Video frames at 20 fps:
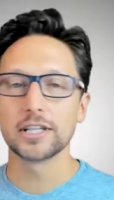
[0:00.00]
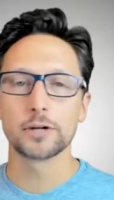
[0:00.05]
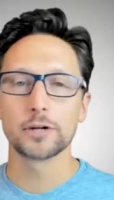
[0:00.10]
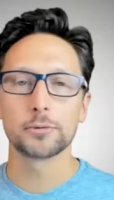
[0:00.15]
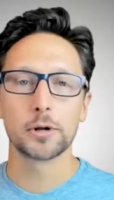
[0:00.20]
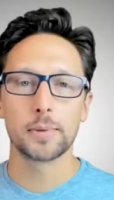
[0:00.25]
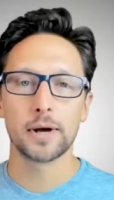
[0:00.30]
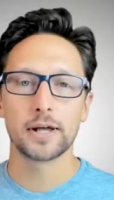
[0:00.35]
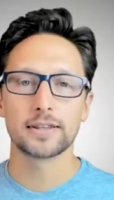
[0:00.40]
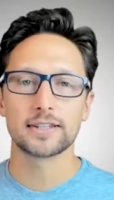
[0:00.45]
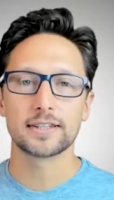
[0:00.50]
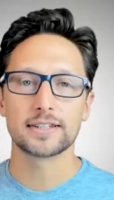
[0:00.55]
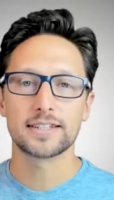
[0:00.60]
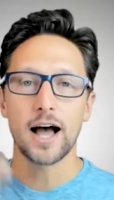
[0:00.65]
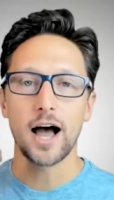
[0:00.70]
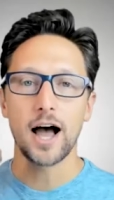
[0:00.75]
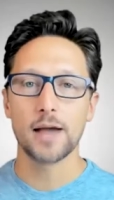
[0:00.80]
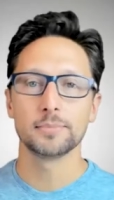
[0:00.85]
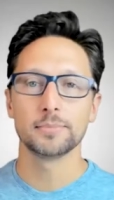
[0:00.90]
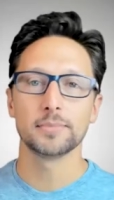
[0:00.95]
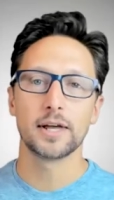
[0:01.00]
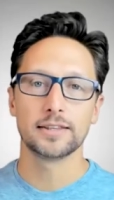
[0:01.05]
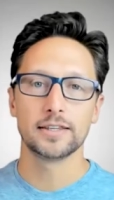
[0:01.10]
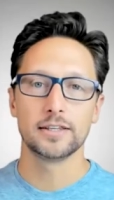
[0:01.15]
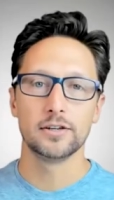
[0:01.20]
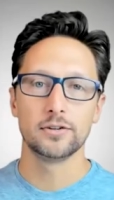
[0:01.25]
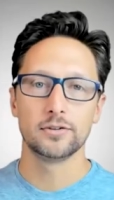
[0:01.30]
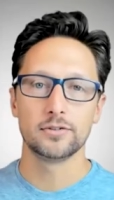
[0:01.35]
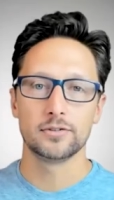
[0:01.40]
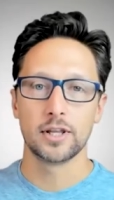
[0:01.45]
bit about the
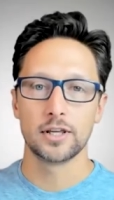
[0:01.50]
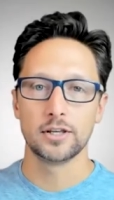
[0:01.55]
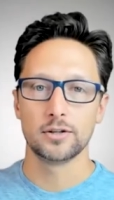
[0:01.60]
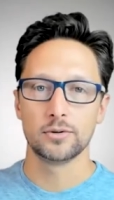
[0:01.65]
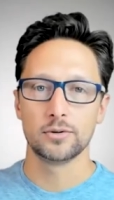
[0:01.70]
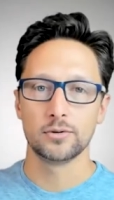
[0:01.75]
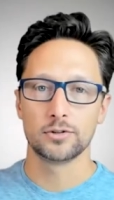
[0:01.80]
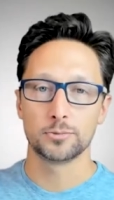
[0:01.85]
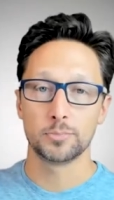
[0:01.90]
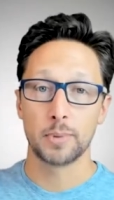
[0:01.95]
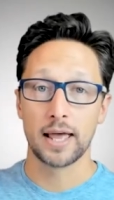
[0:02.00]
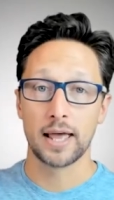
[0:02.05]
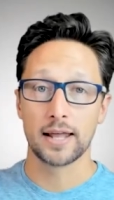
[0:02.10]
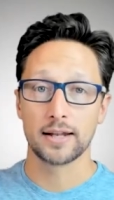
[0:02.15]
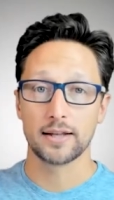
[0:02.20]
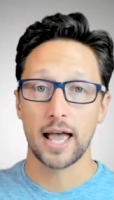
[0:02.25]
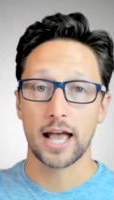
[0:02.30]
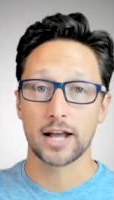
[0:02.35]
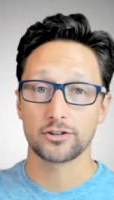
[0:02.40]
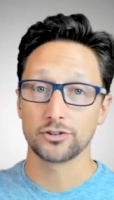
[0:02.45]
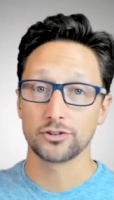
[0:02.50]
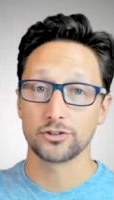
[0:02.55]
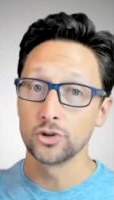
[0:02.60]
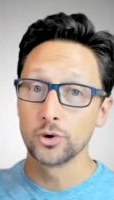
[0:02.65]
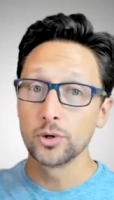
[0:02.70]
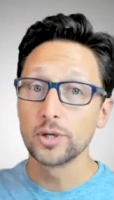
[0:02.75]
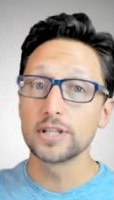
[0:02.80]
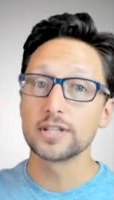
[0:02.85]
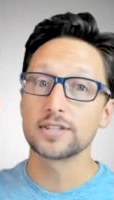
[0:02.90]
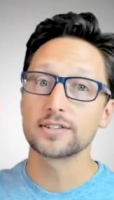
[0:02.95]
timeline that you spent actually
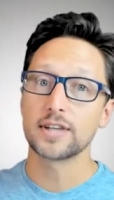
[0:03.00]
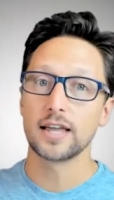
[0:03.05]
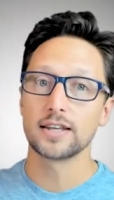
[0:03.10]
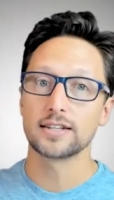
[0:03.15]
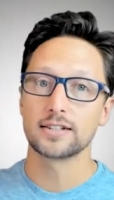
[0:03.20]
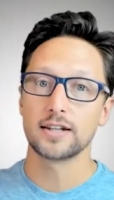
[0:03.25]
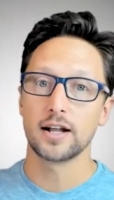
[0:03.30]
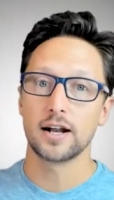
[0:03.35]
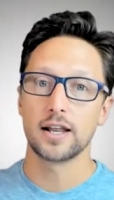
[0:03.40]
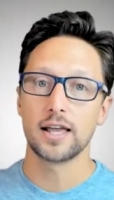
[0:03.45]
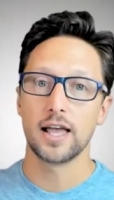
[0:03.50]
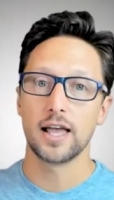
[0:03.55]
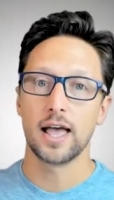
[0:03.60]
doing this case study,